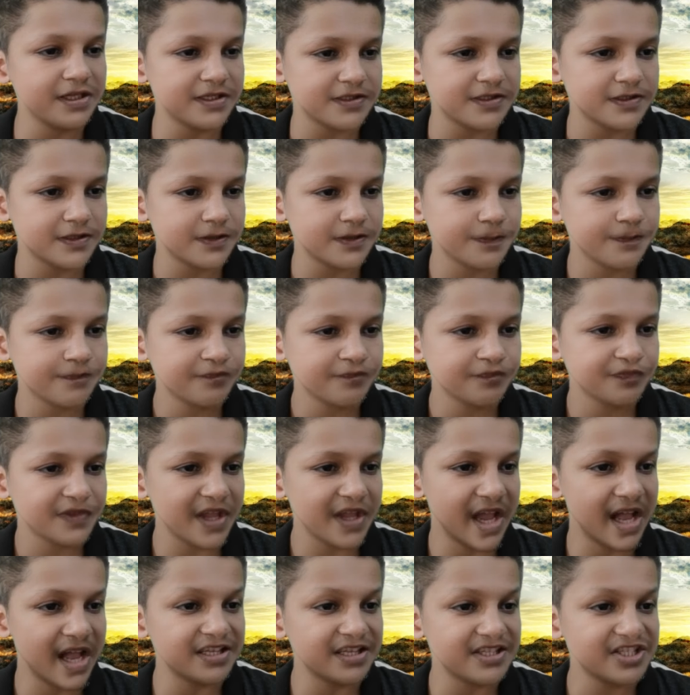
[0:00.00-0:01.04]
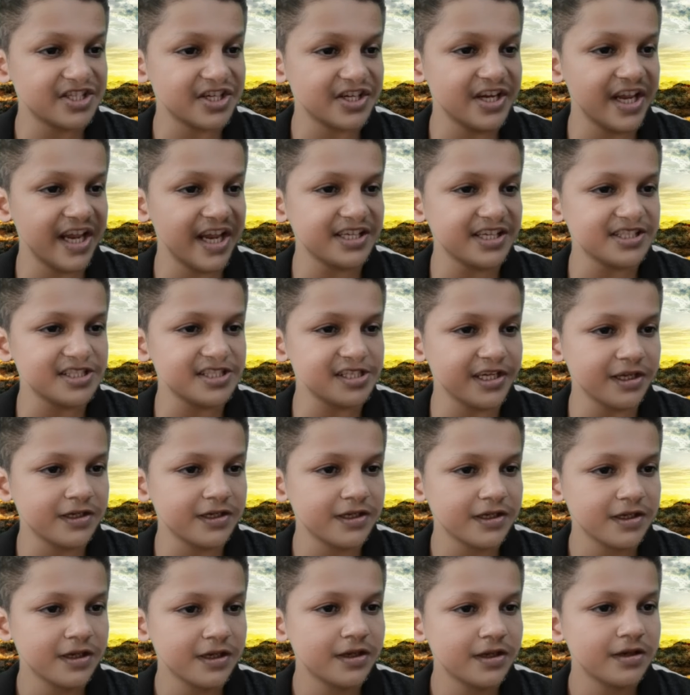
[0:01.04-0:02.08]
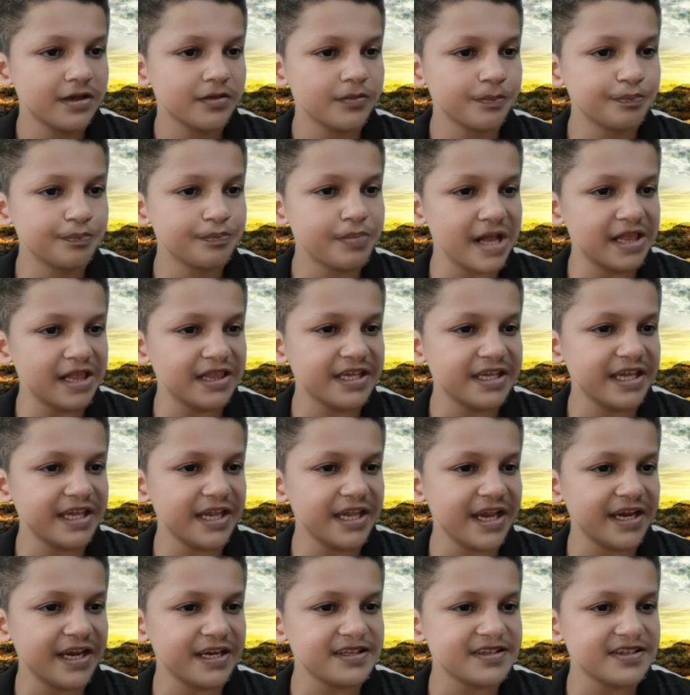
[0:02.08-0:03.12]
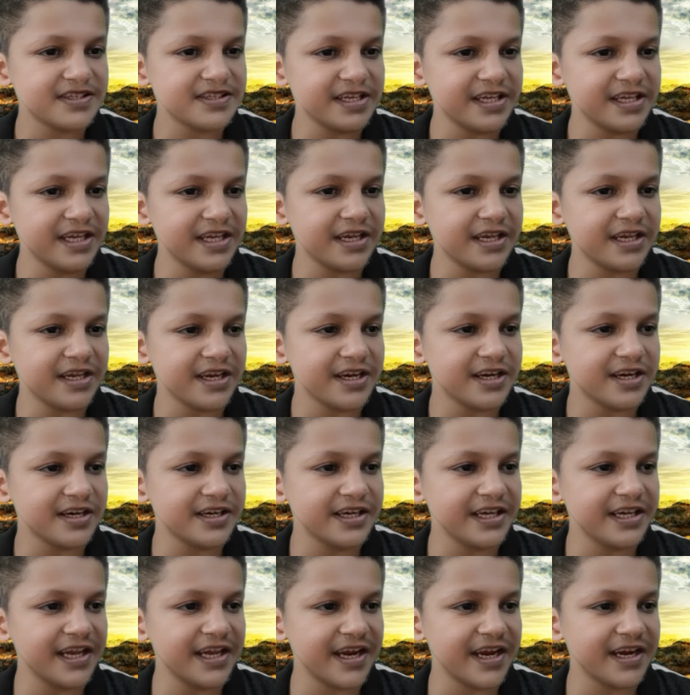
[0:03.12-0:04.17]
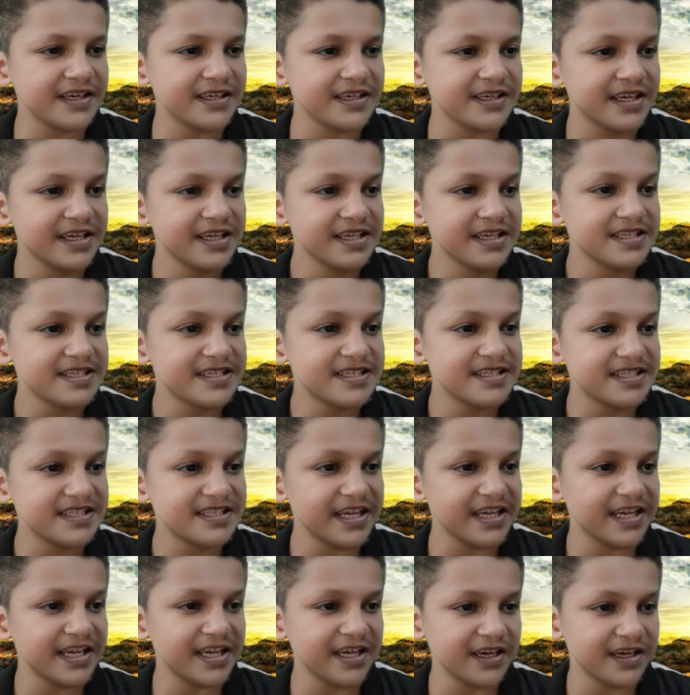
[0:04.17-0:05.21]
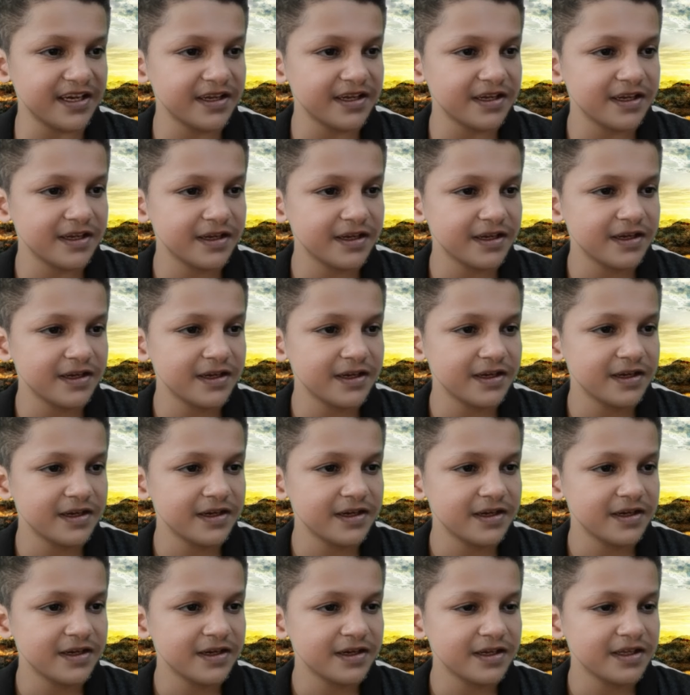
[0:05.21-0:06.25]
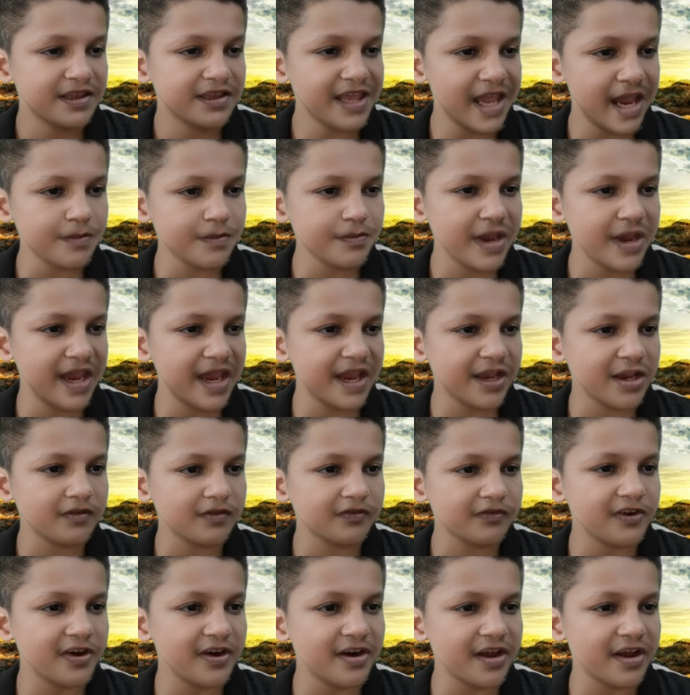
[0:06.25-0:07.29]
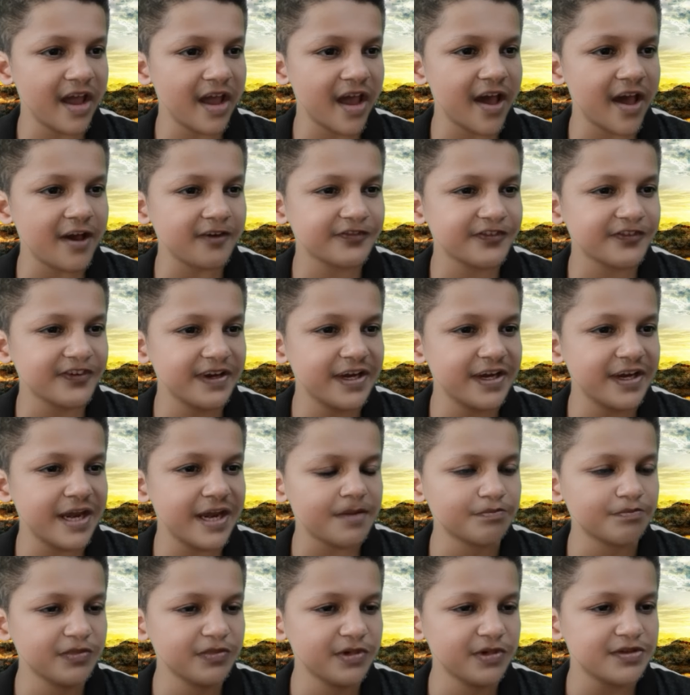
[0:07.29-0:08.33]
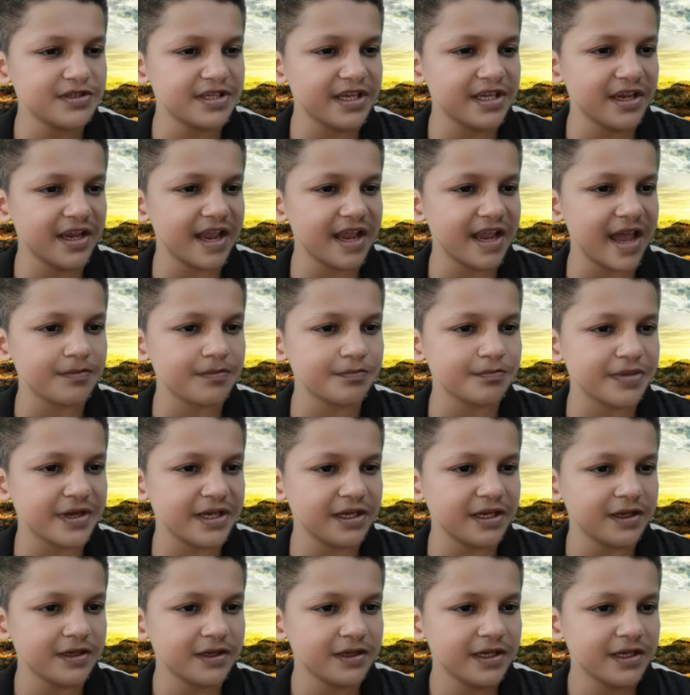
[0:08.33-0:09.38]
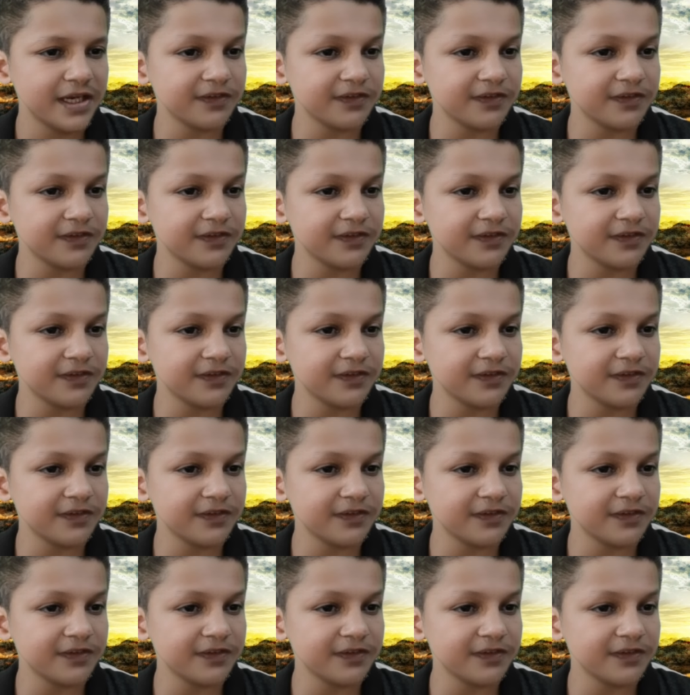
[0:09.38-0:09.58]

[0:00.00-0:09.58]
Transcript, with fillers: alternately bulgy and sleek, hairy and sticky. They make for often amusing company, even if this